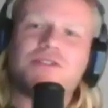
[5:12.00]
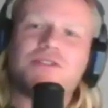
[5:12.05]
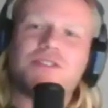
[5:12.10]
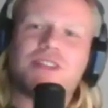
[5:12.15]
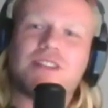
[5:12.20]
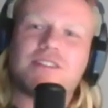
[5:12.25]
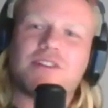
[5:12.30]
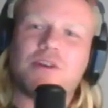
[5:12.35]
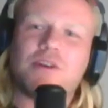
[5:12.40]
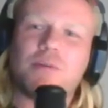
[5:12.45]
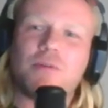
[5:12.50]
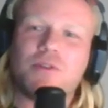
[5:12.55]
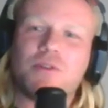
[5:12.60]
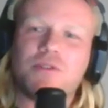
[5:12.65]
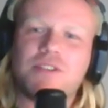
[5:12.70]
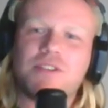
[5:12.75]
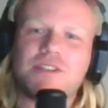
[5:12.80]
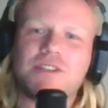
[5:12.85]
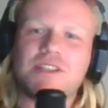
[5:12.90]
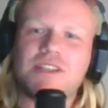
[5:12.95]
to that
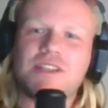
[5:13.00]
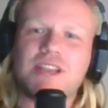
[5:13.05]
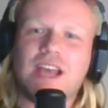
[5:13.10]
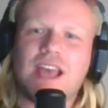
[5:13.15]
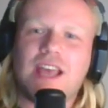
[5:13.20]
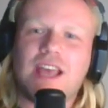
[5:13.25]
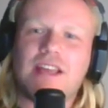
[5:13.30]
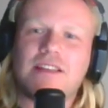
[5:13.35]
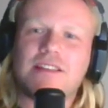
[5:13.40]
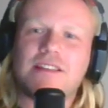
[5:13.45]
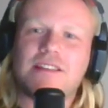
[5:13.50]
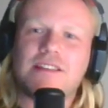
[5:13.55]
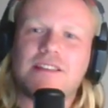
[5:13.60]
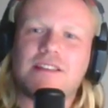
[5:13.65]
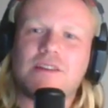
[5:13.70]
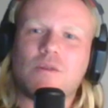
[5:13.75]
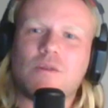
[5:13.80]
community? And